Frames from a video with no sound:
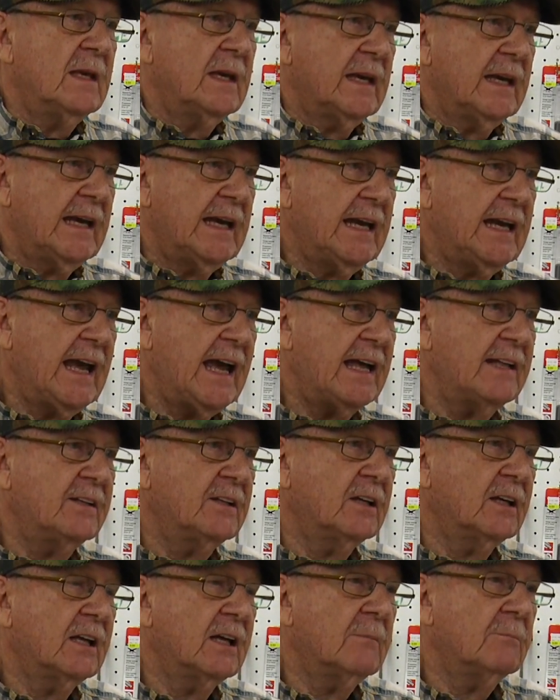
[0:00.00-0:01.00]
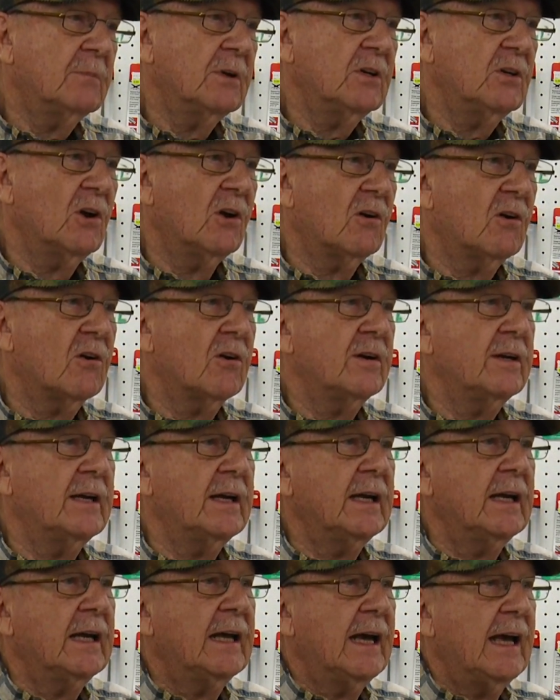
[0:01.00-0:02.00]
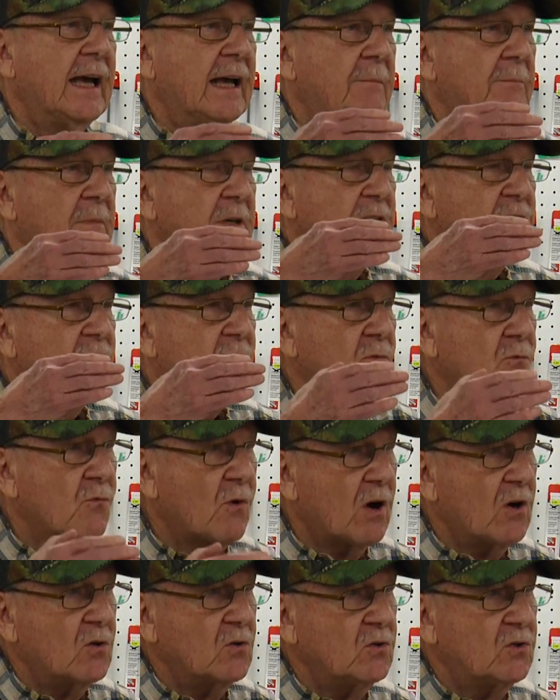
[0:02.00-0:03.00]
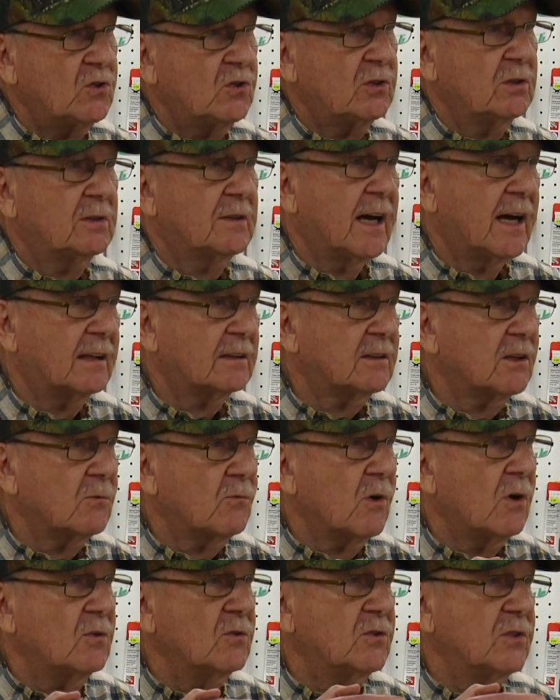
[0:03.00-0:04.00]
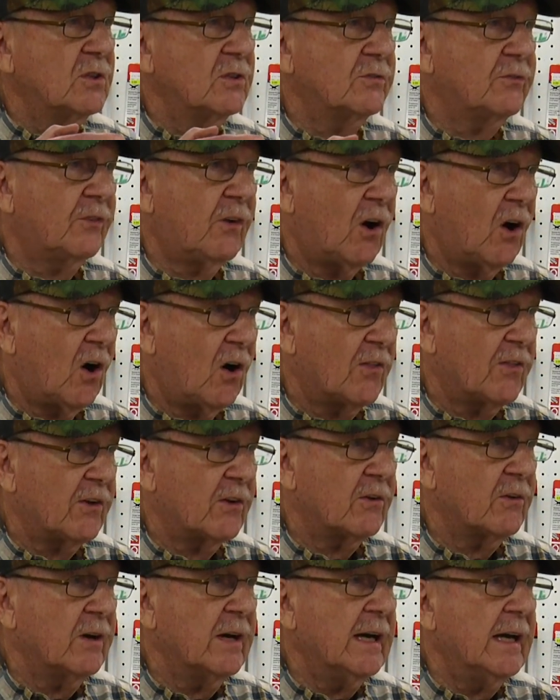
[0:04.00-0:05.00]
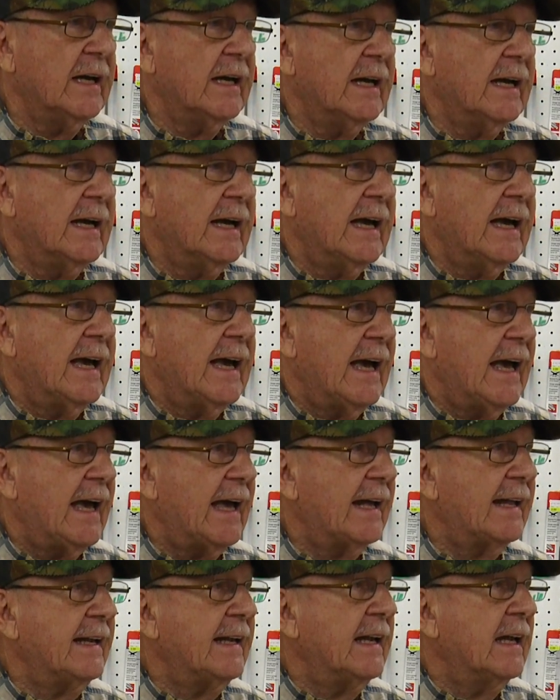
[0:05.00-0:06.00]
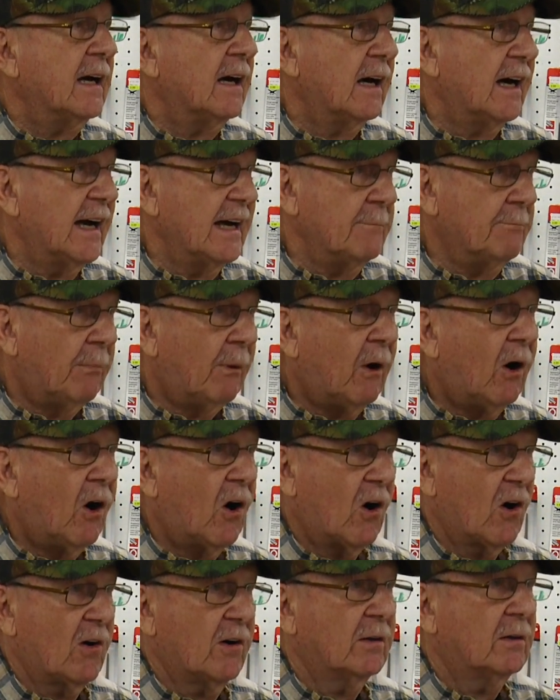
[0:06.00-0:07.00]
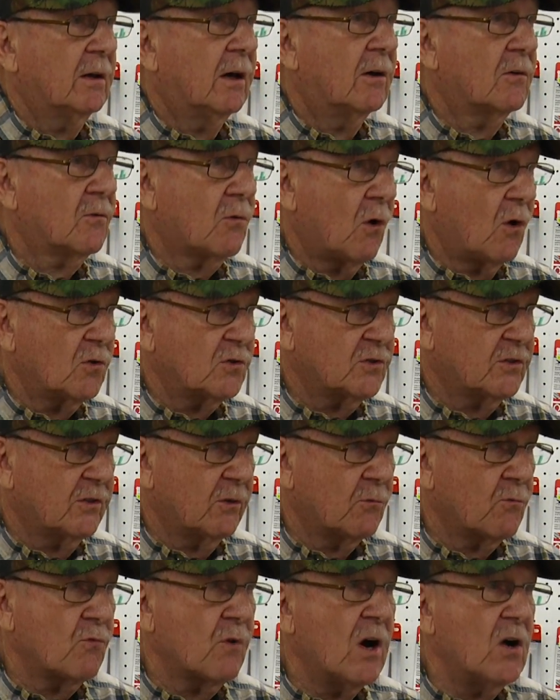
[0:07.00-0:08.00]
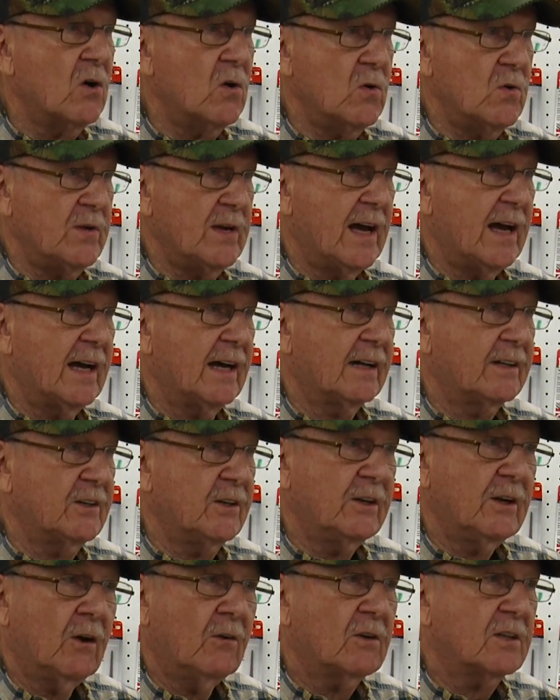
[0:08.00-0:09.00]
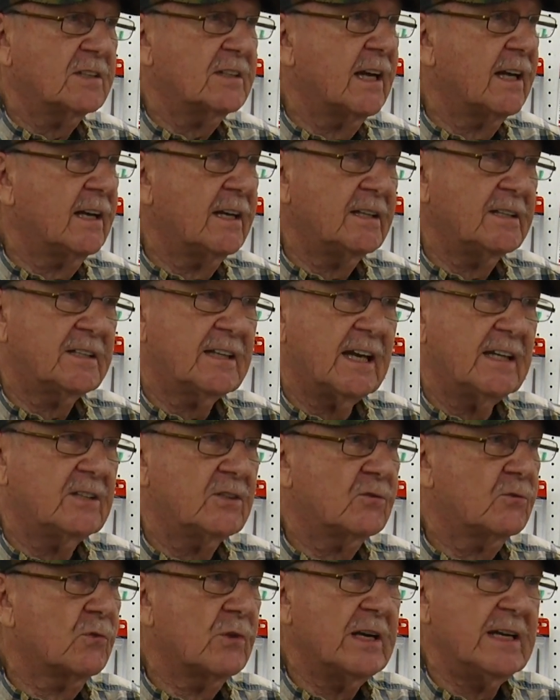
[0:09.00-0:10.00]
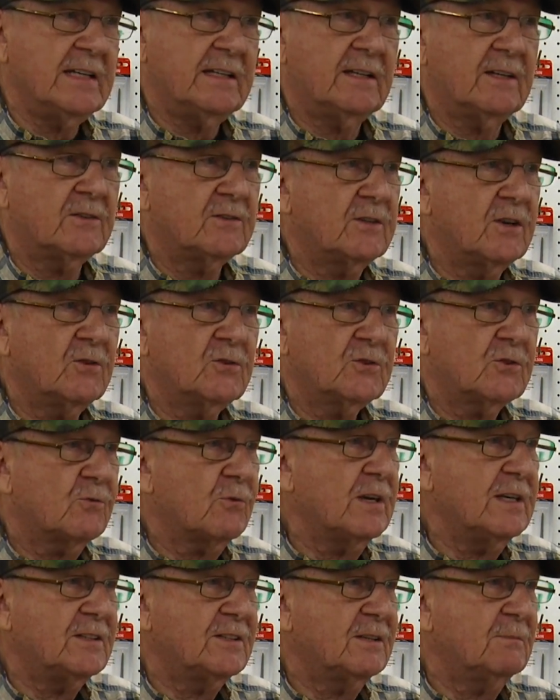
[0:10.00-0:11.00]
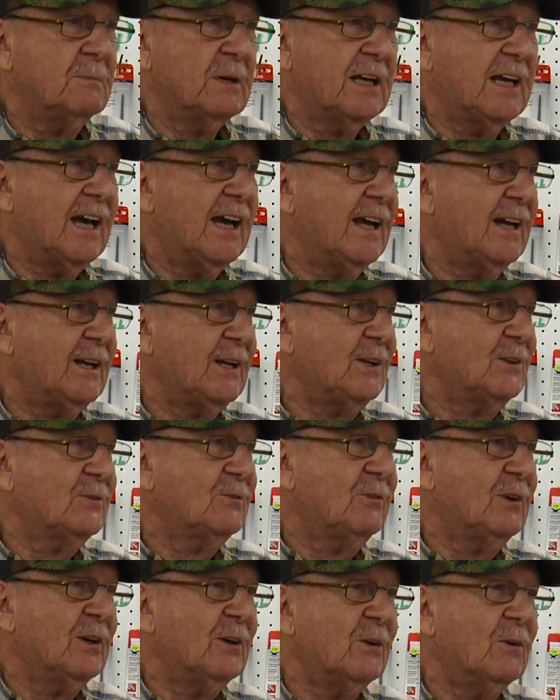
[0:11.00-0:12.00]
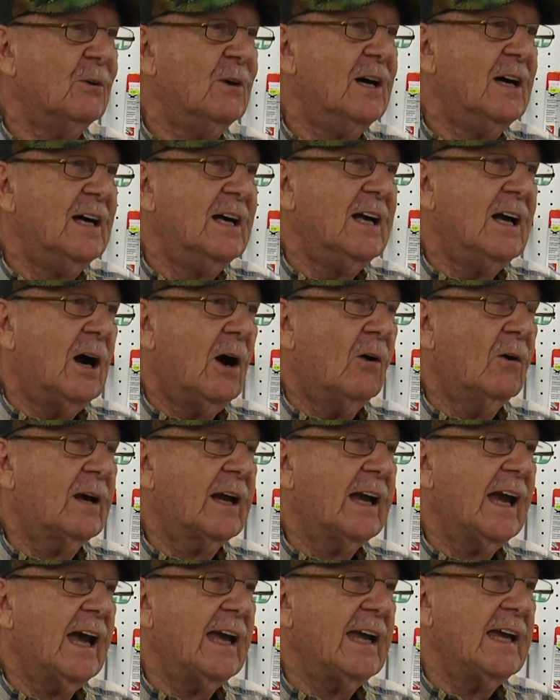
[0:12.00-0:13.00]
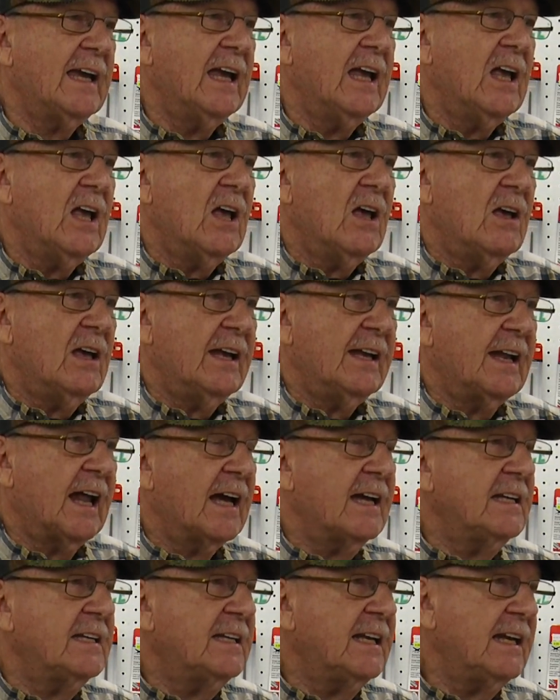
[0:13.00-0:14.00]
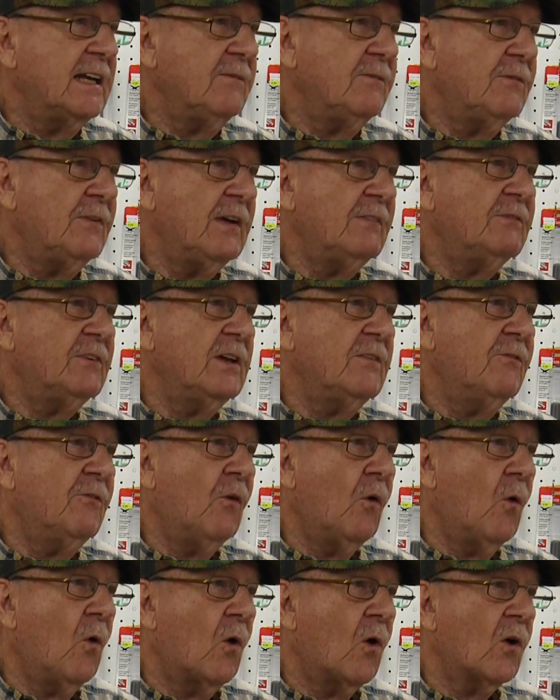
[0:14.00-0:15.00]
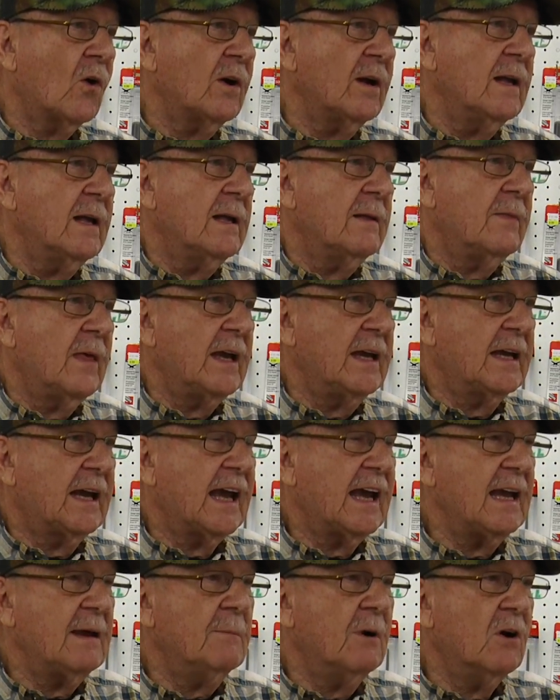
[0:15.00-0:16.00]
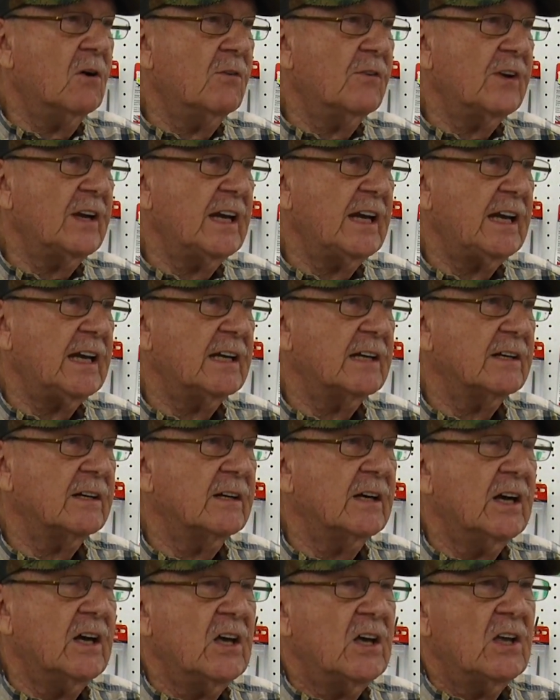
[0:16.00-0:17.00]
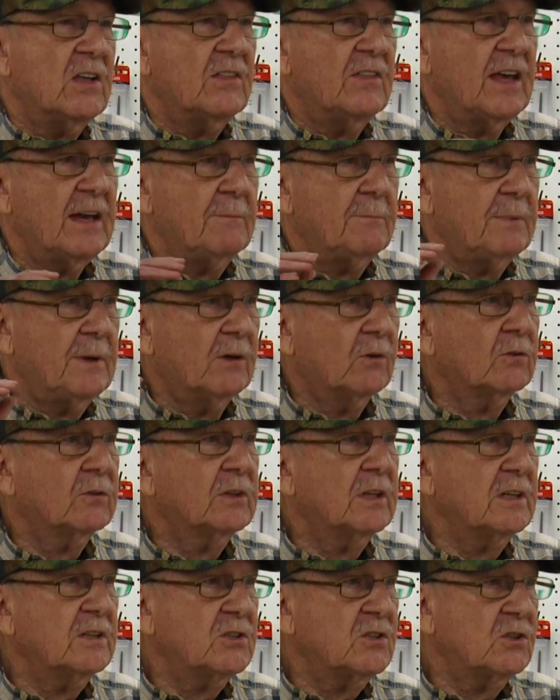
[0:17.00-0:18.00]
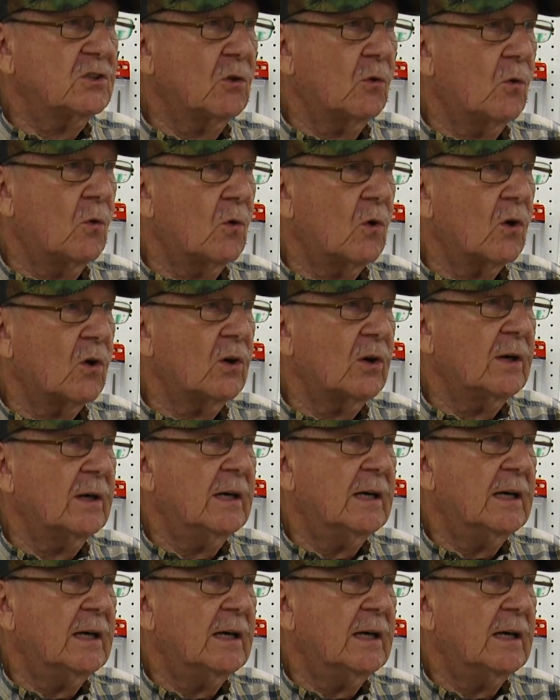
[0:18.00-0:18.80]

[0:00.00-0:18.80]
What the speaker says: He had the lumber yard, and Mr. Roach, Dr. Roach's father, had a bar across the road. Now, you notice I didn't say street. There's no streets in Mechanicsville. Okay, in 1954, they came over here. They built this store.